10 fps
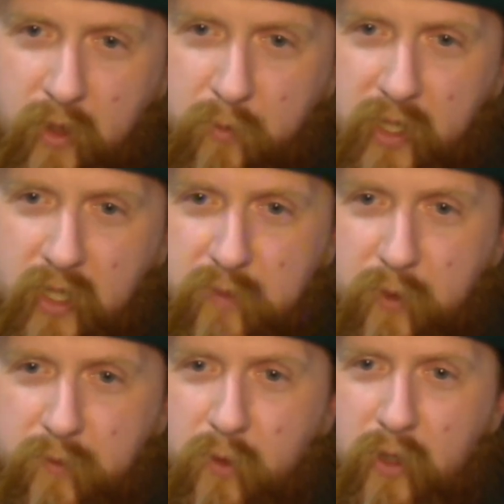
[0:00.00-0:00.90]
because
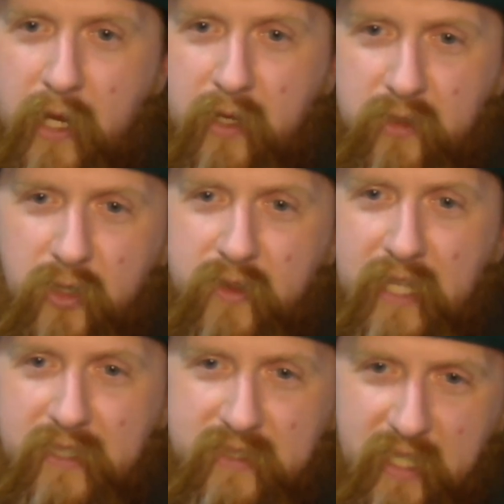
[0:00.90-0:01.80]
before I took
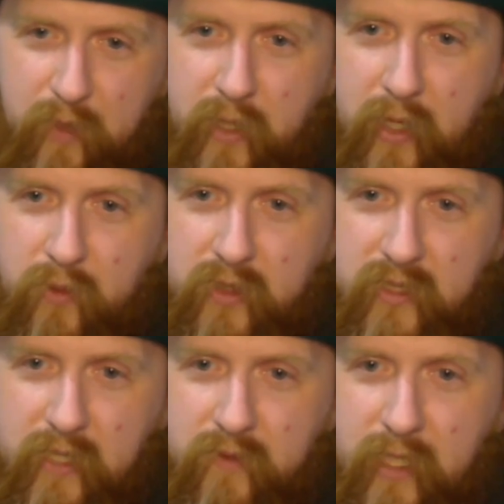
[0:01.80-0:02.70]
that step, I
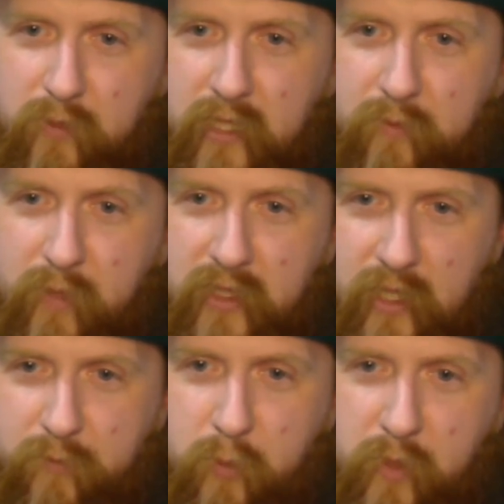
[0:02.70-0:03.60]
wasn't even able to give
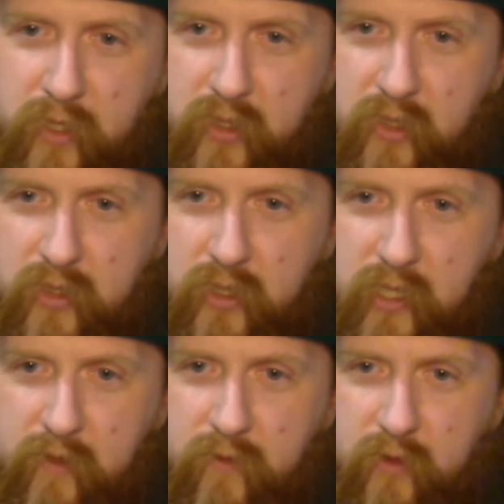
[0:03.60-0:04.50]
myself permission
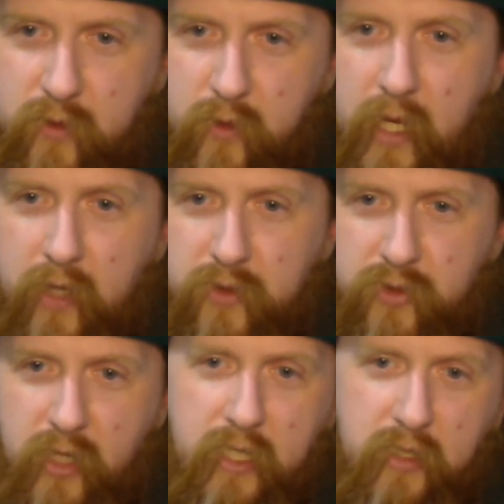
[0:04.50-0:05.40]
to even go out and
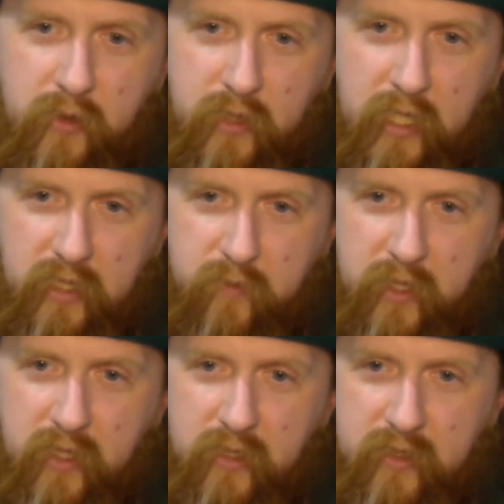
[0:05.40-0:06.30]
try to do things,
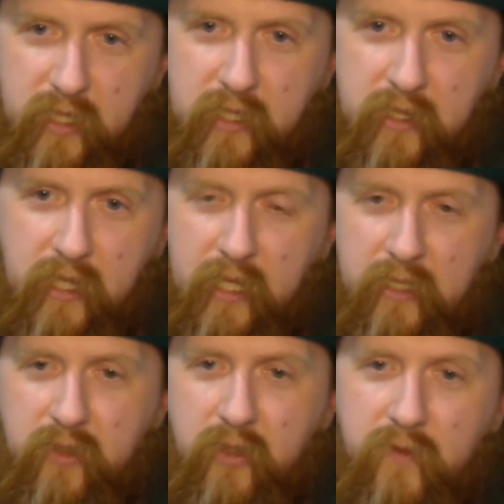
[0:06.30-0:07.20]
because I didn't think I
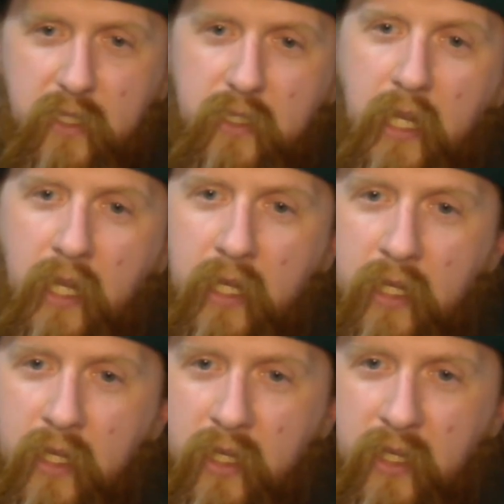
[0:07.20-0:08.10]
deserved it.
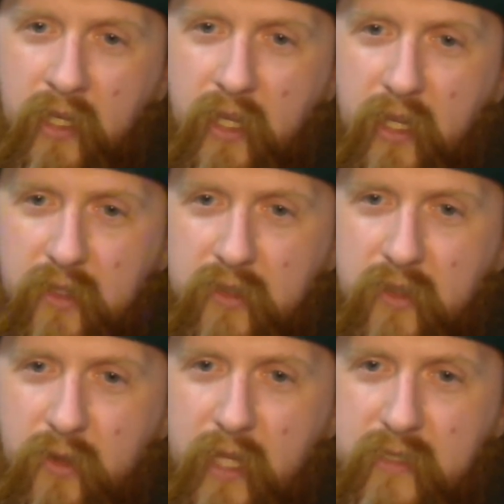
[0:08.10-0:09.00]
And
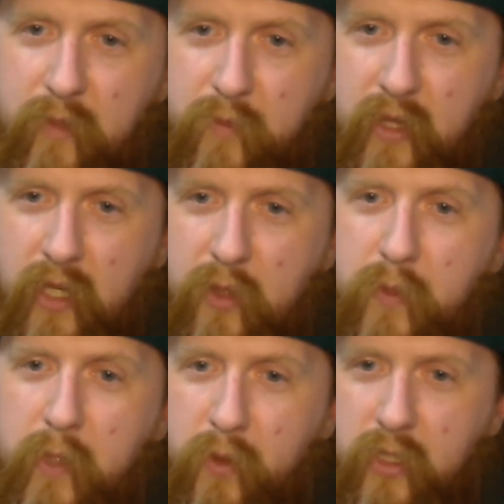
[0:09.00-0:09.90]
so that's something that other
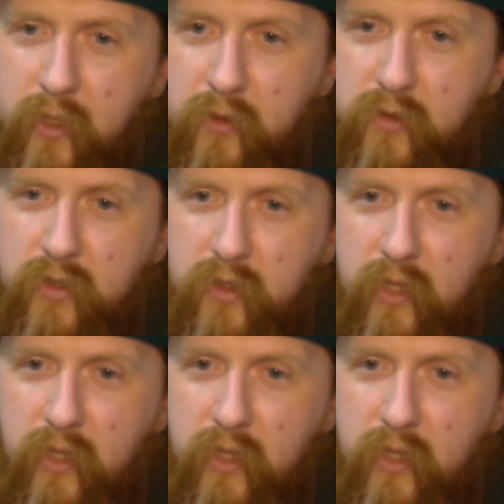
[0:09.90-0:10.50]
people can use.